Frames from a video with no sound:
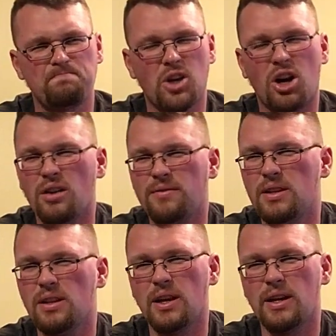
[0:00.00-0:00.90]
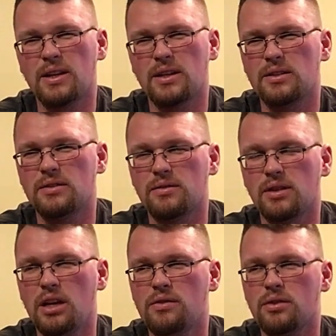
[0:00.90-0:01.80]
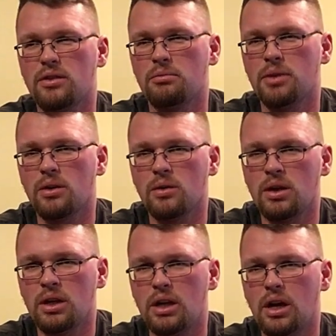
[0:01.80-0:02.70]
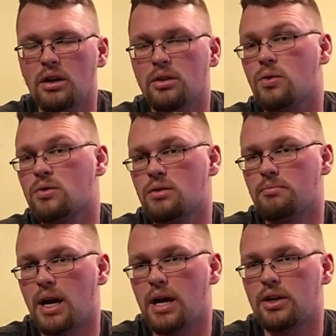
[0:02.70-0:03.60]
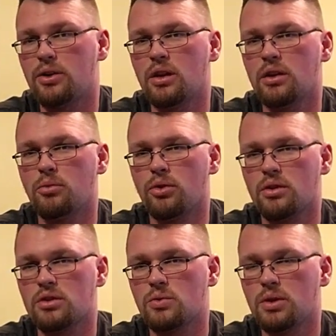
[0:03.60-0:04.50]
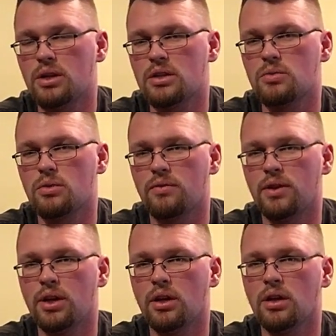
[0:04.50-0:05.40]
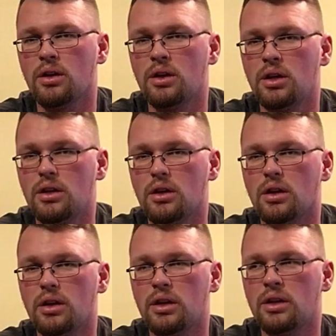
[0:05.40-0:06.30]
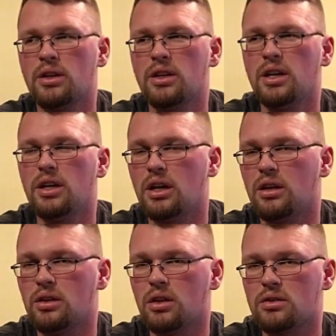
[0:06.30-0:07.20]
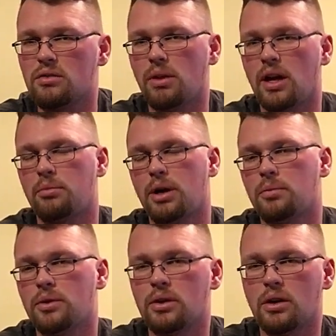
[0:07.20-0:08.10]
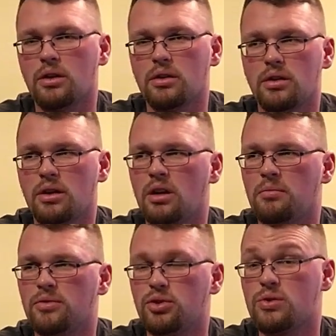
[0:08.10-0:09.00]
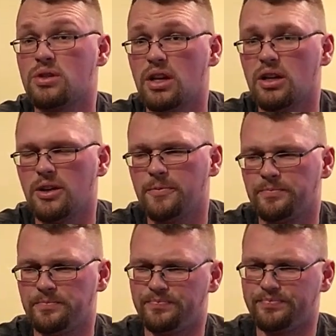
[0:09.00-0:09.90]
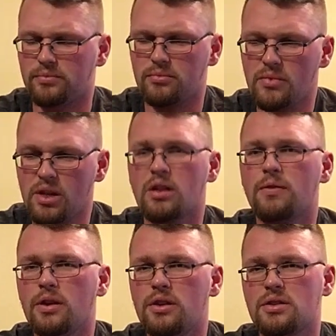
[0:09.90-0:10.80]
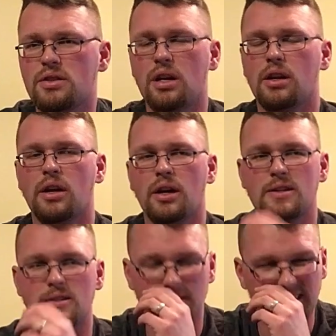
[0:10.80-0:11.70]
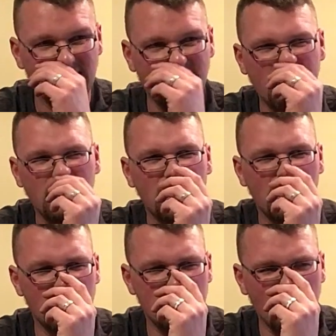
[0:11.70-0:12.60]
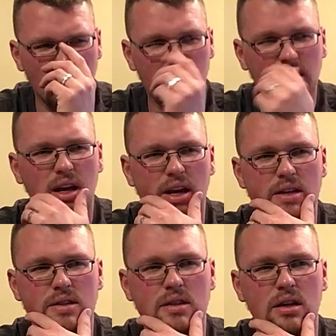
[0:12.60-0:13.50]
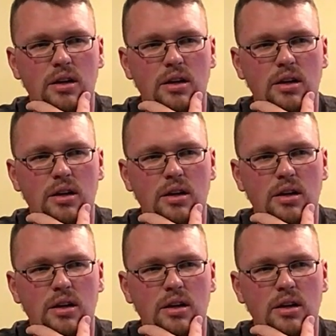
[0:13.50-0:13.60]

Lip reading: coffee-like flavor in the middle, and then towards the back you get more of the sweetness with the vanilla, the honey, and a touch of black pepper towards the end. The finish is kind of nice. It's not as